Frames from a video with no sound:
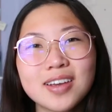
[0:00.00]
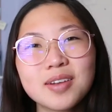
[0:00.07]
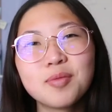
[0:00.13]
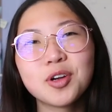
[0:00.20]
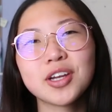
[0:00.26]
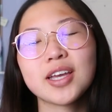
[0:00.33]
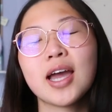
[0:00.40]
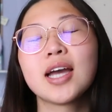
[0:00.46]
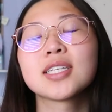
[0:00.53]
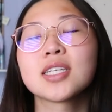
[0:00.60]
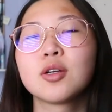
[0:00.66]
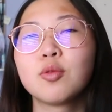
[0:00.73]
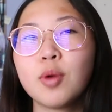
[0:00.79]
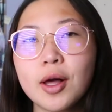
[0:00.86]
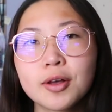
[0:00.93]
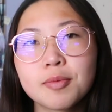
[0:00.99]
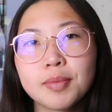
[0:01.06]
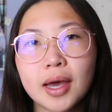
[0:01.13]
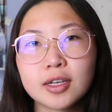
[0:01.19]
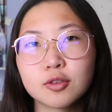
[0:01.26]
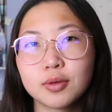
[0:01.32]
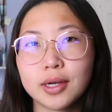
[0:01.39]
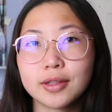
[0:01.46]
Good morning guys, and welcome
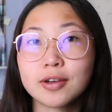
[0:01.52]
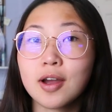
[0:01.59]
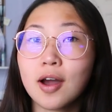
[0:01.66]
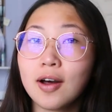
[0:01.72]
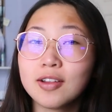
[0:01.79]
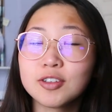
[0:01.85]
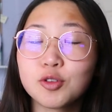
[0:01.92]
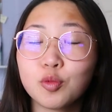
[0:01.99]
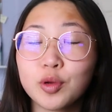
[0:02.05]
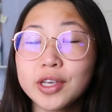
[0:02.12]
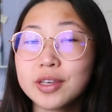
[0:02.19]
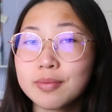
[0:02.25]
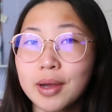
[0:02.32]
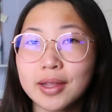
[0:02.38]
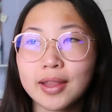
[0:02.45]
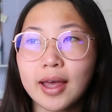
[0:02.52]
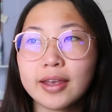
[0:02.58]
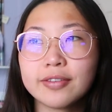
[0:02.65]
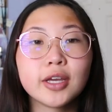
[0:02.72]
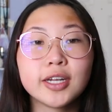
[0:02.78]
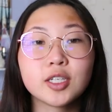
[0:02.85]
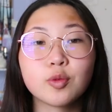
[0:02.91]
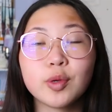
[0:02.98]
back to another college week in my
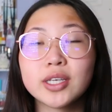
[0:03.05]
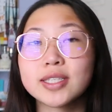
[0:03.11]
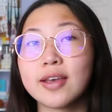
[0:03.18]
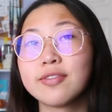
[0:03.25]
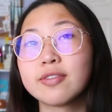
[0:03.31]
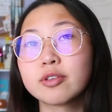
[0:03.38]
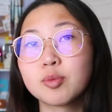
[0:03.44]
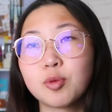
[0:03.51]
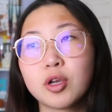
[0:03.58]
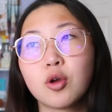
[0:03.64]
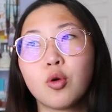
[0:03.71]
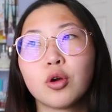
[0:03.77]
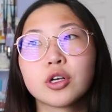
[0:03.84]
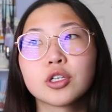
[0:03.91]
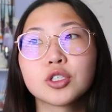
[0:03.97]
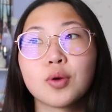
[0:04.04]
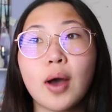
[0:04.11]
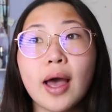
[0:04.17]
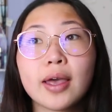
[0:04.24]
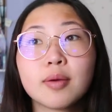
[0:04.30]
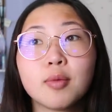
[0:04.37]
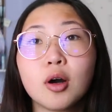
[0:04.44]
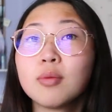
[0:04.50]
life. It is week 7 of spring quarter, so
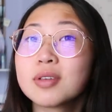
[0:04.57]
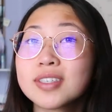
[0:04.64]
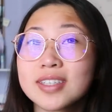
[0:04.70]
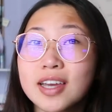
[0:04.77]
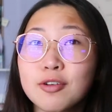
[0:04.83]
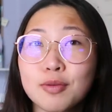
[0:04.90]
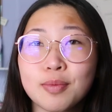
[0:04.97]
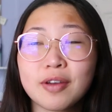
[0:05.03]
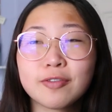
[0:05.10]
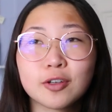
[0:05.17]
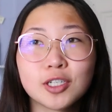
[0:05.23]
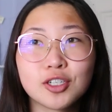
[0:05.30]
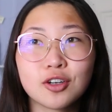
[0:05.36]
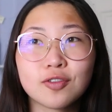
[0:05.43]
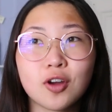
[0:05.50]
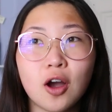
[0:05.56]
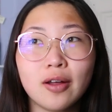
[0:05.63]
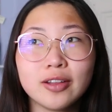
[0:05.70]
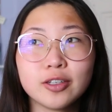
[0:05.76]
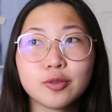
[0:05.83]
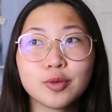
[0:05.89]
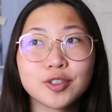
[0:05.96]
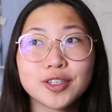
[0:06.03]
I am almost done with my first year of
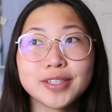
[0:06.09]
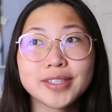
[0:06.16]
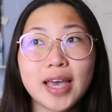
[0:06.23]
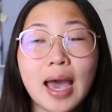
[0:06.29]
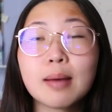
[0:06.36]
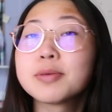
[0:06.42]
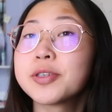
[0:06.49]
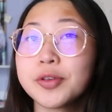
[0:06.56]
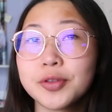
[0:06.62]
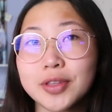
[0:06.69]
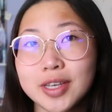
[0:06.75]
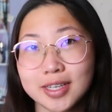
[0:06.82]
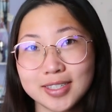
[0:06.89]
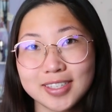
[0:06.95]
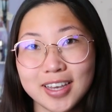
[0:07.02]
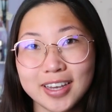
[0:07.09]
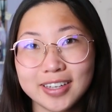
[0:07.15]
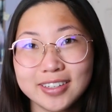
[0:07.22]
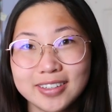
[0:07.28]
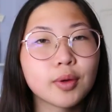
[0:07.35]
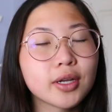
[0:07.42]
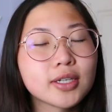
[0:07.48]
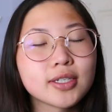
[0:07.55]
college, which is absolutely
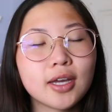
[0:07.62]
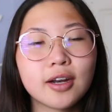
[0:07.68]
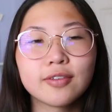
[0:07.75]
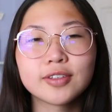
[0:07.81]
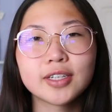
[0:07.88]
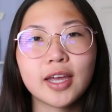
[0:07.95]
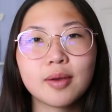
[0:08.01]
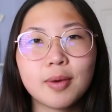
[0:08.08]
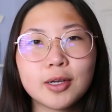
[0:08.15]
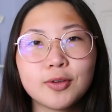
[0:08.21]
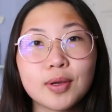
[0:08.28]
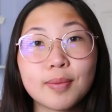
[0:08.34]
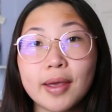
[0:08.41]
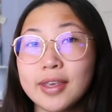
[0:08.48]
insane. So we're gonna start off today by doing